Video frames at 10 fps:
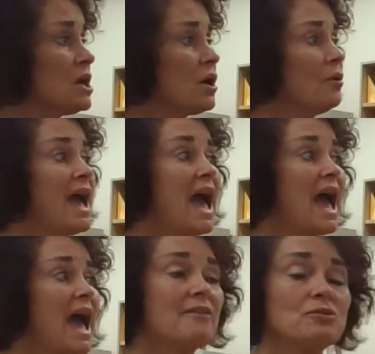So
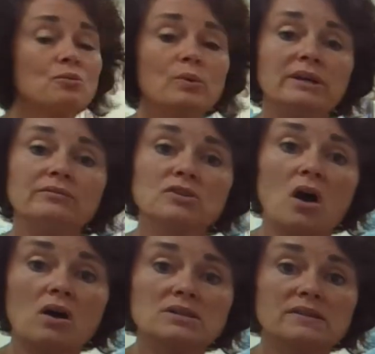after we've
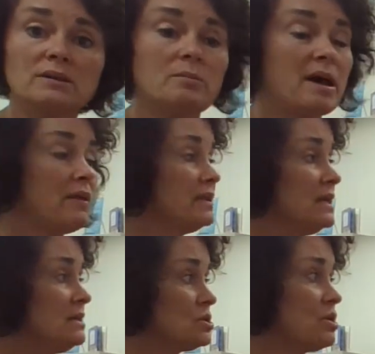talked to them about
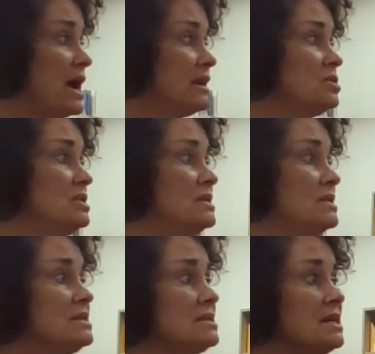these
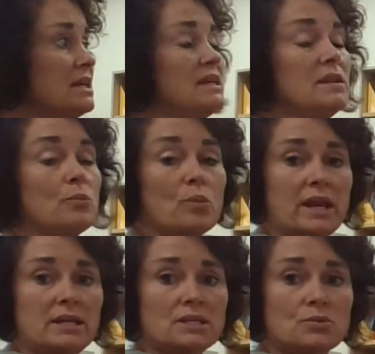strategies, this is getting them
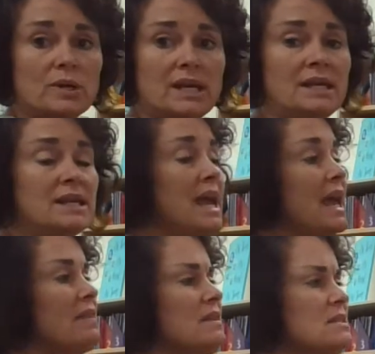ready to read,
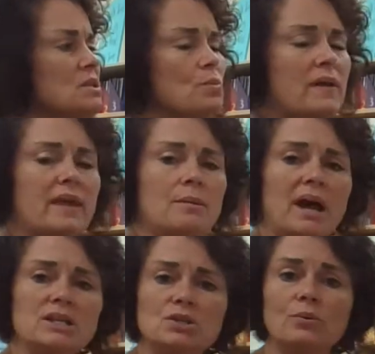and this is what they
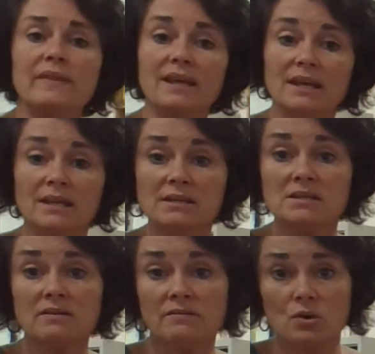might do at the
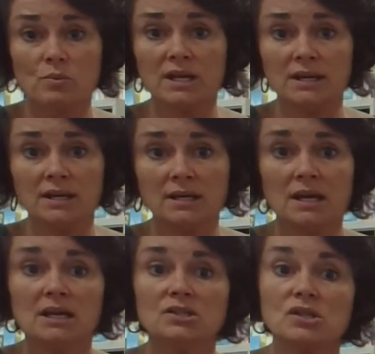end of their
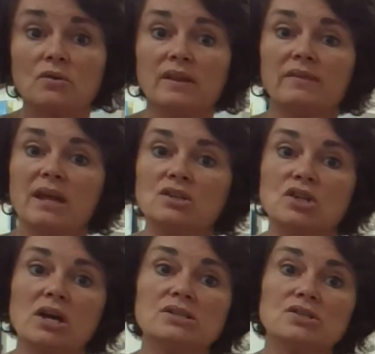reading so that they
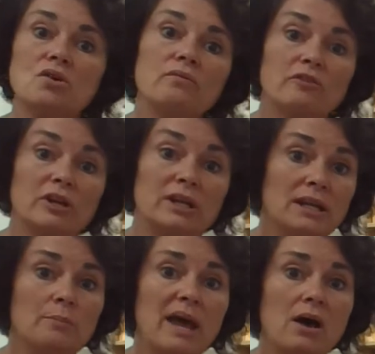just don't
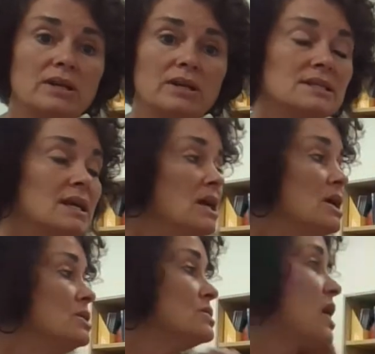forget about it.
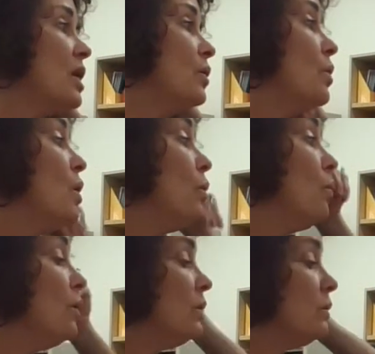So
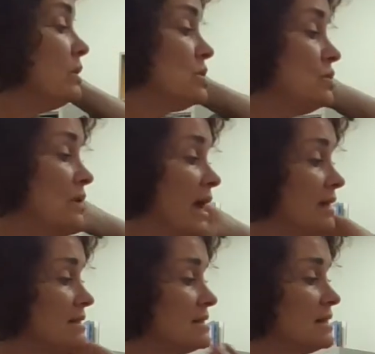what we would do
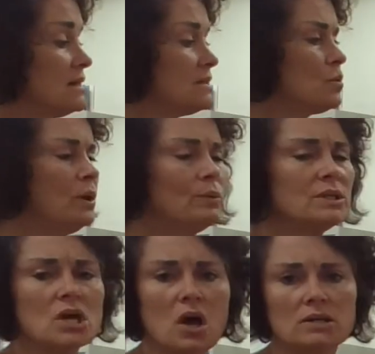next is we
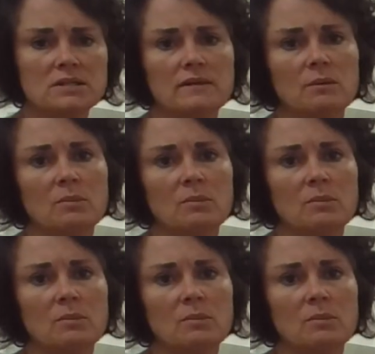would talk to